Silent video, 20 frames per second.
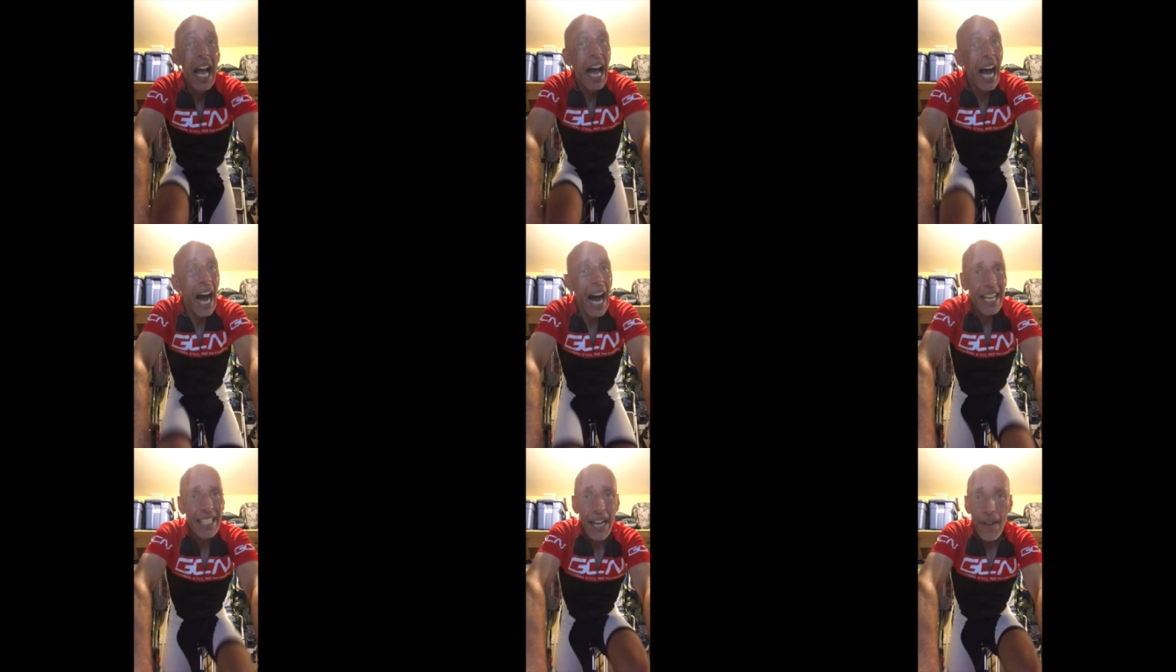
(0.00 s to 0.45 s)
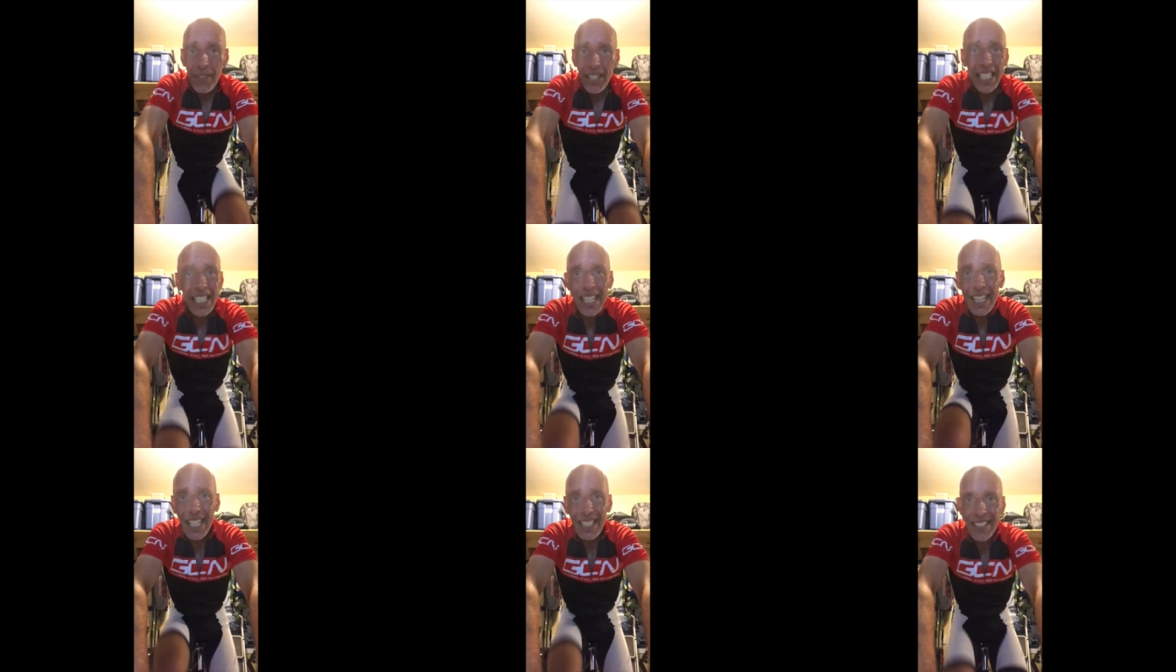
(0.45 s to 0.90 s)
I definitely
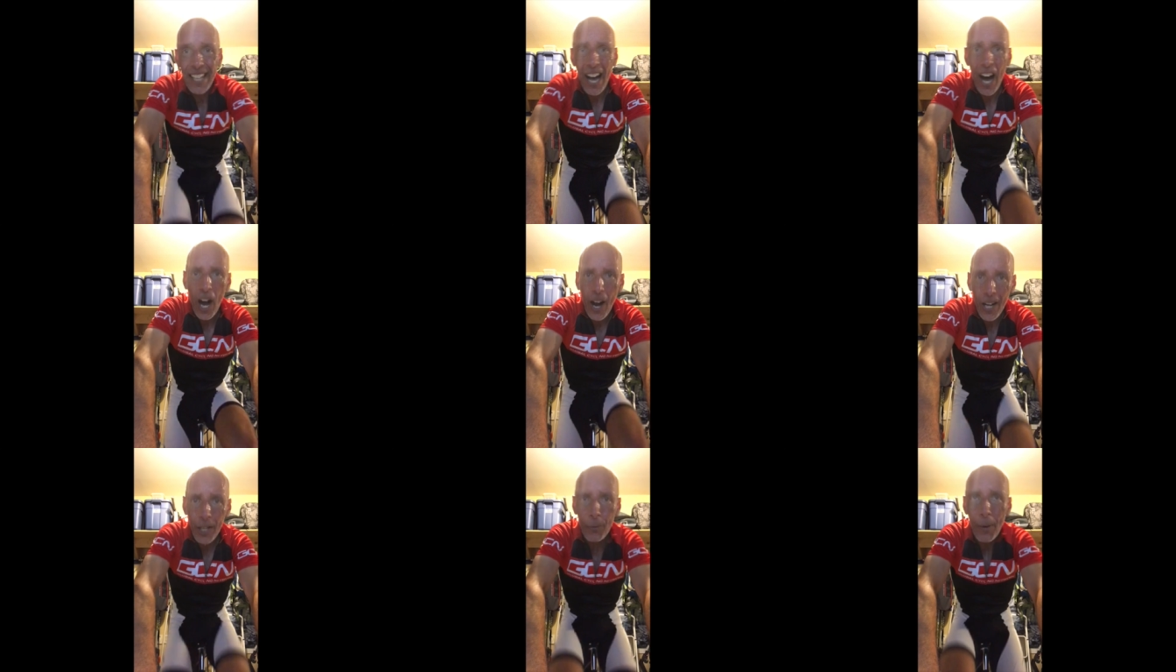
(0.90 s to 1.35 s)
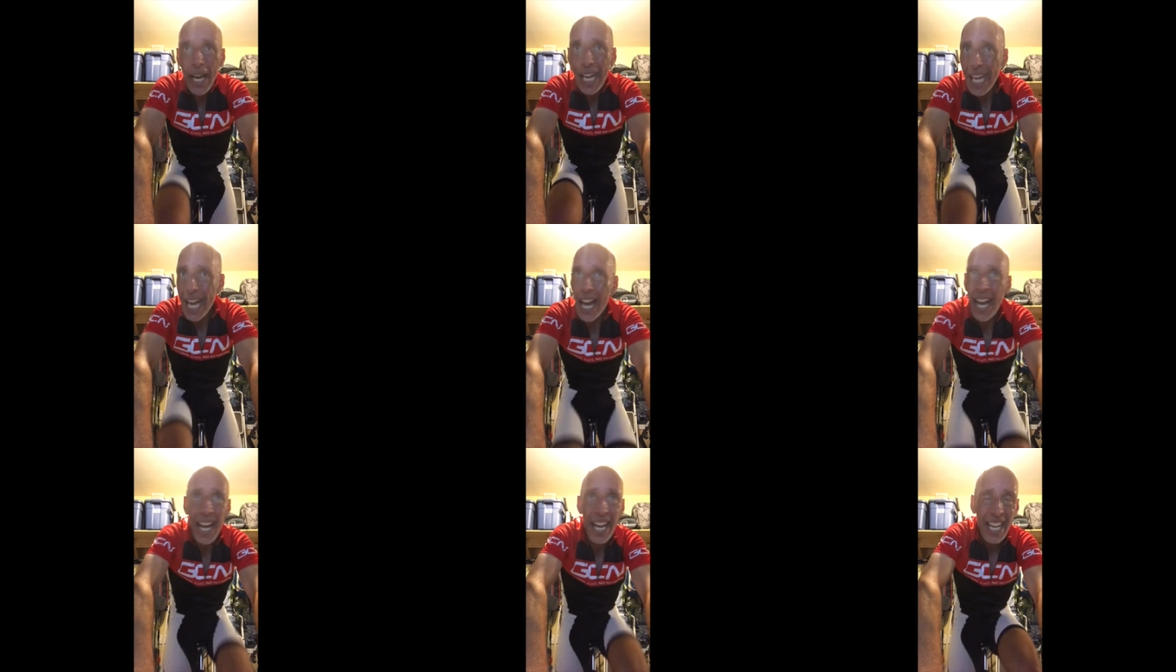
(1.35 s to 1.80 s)
did this the hard way,
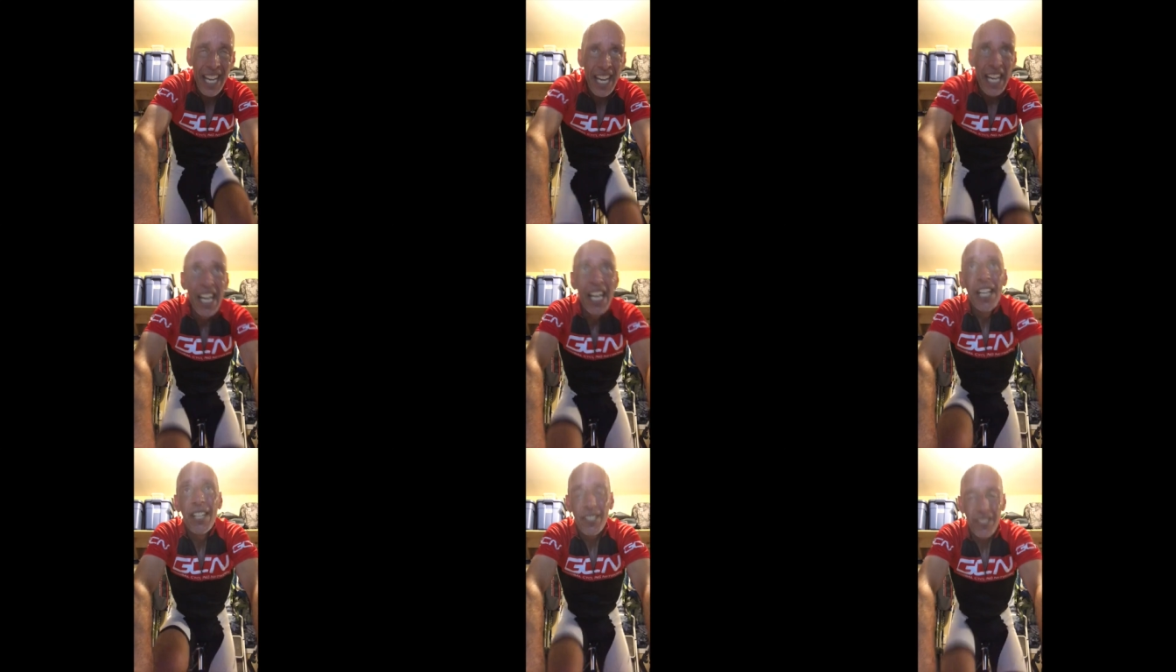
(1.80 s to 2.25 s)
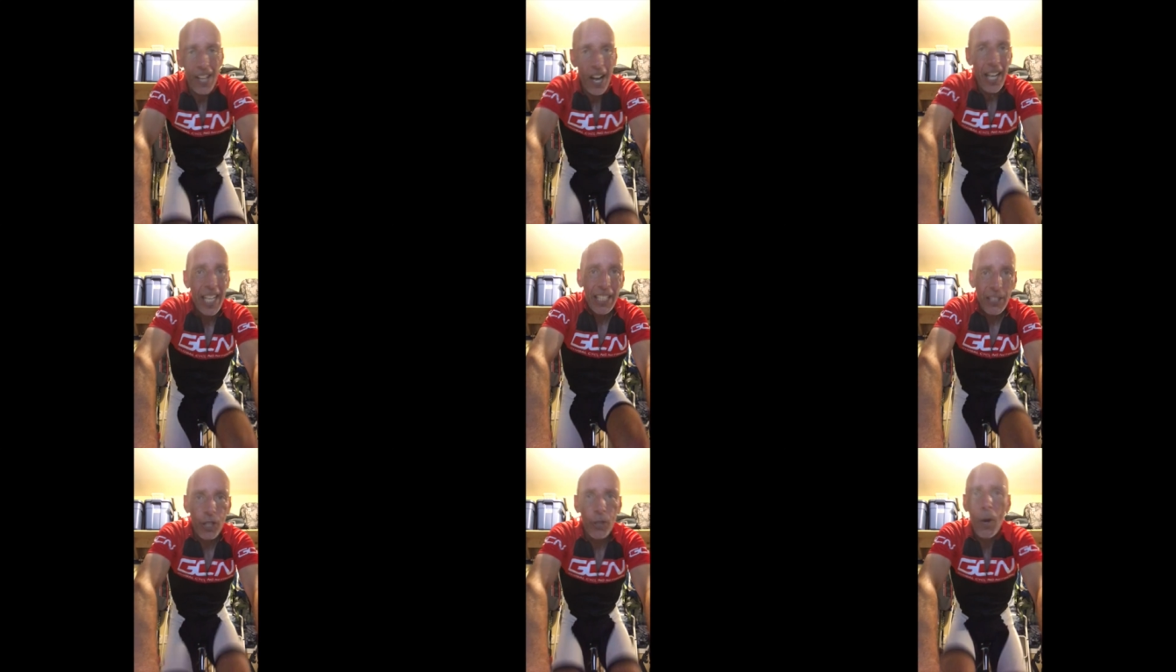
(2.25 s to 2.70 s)

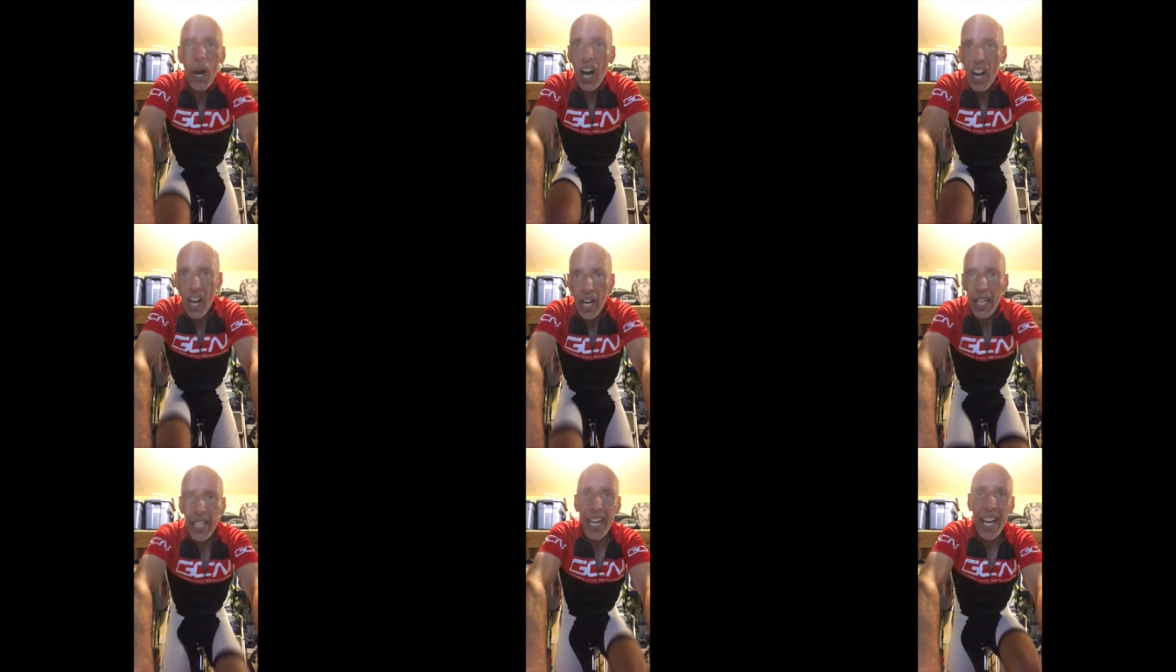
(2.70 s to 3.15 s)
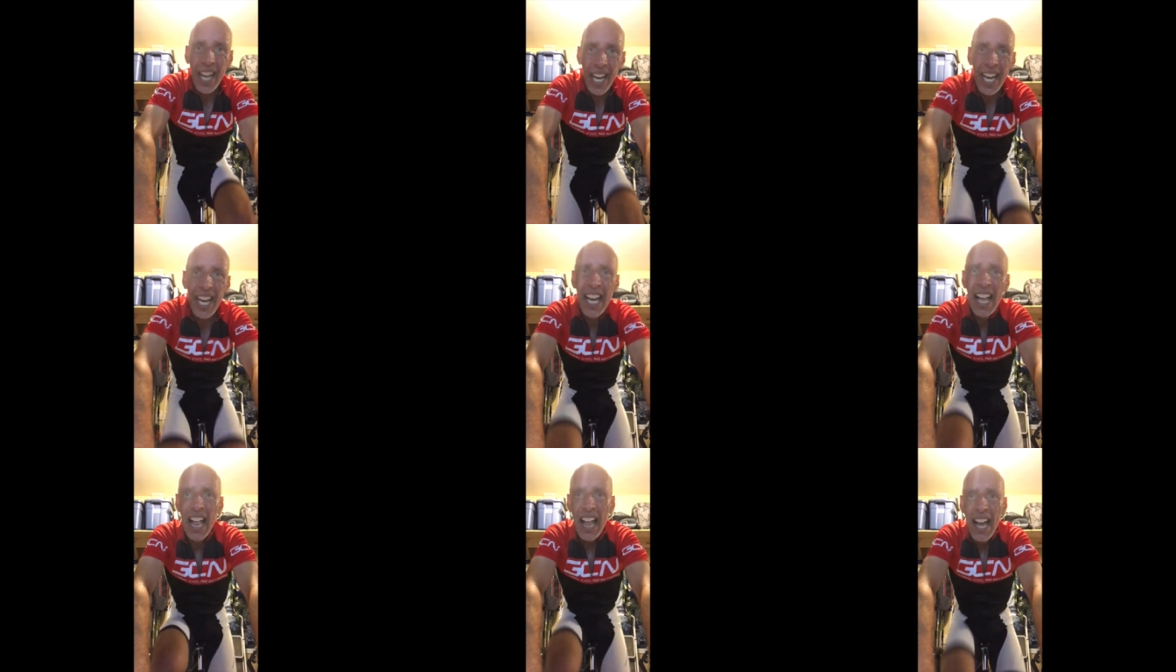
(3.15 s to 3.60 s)
starting too hard
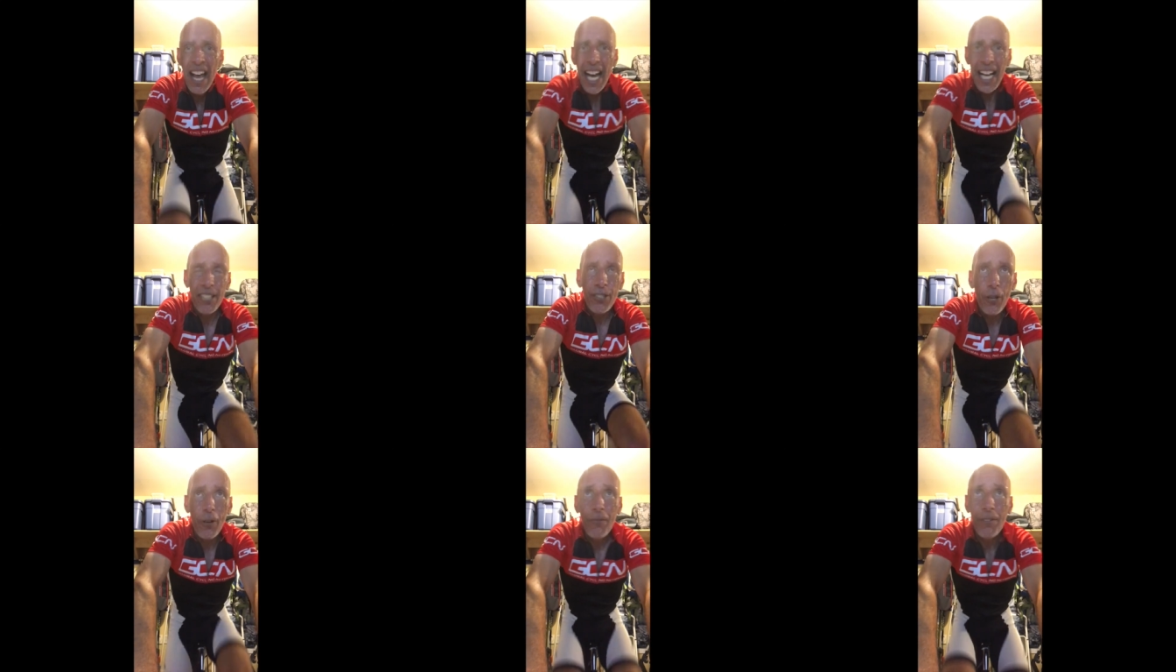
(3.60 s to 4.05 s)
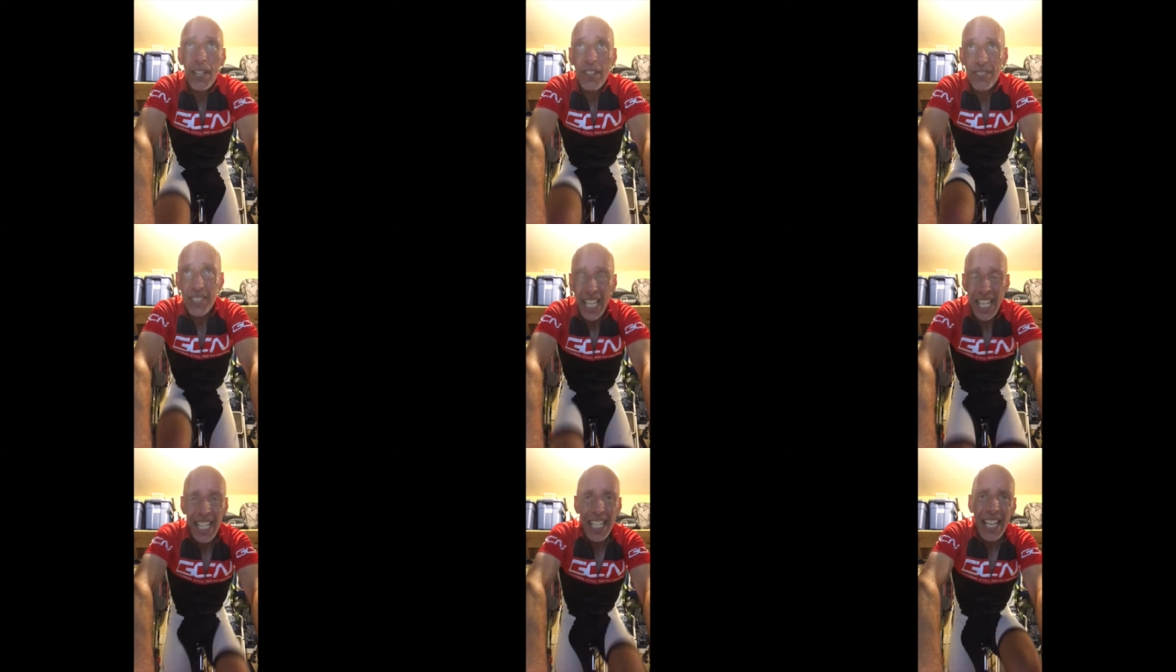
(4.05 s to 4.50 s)
at
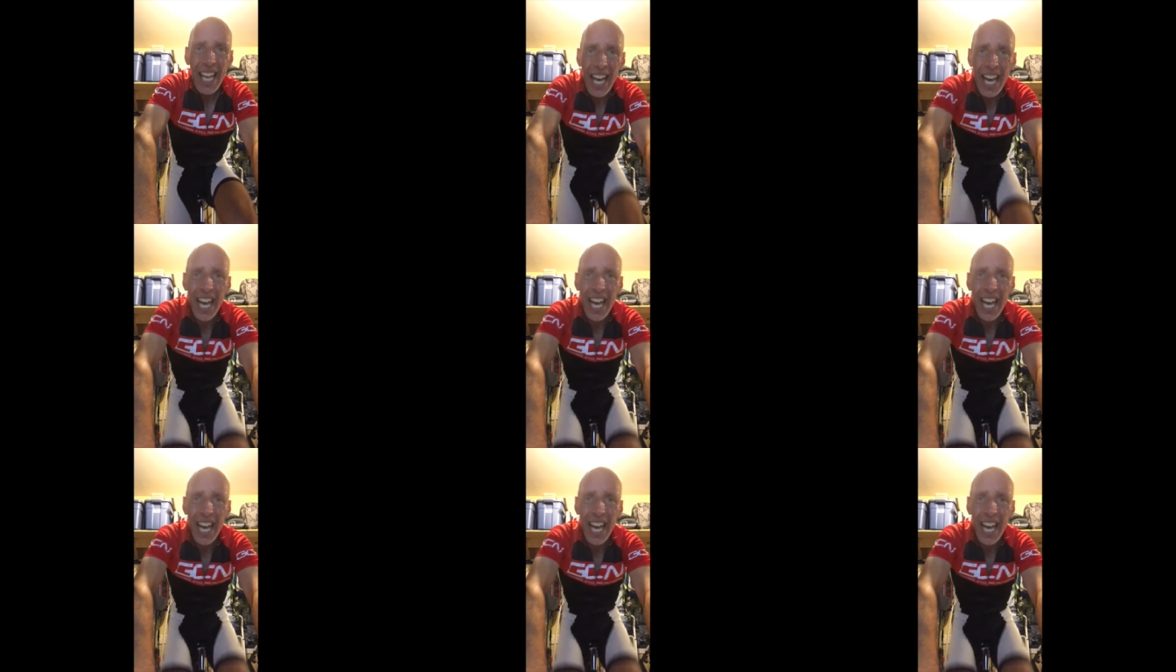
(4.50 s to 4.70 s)
215,